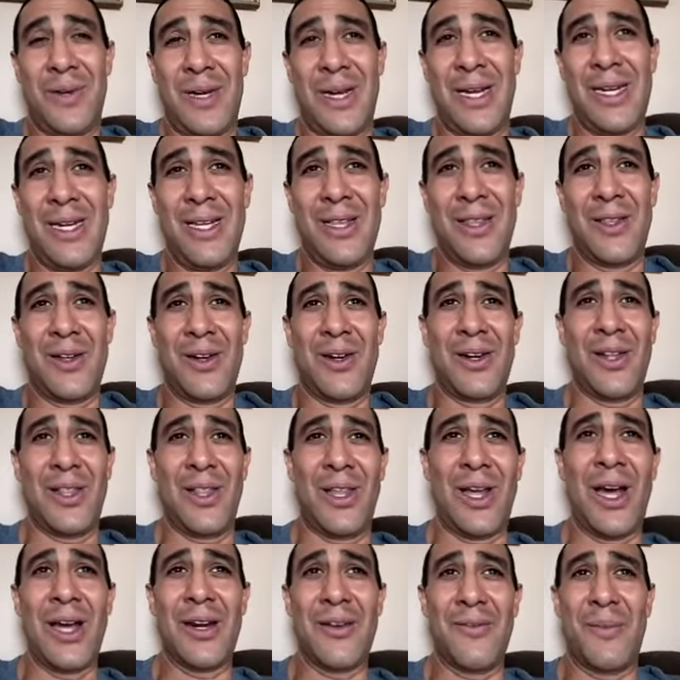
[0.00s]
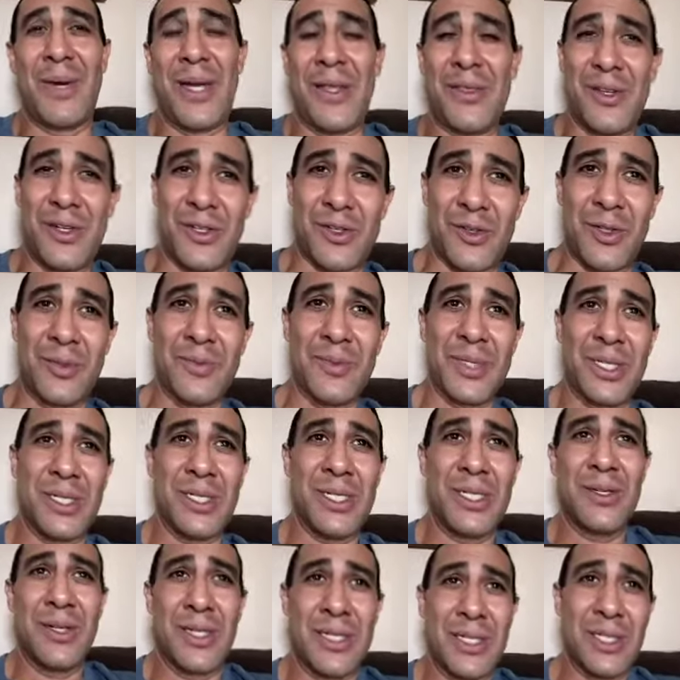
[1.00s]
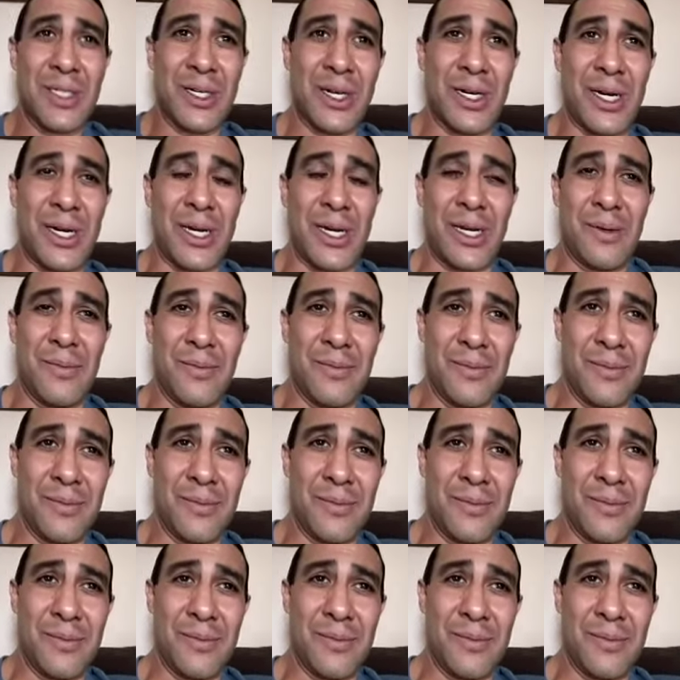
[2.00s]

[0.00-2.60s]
I didn't learn a lot about the drums until I started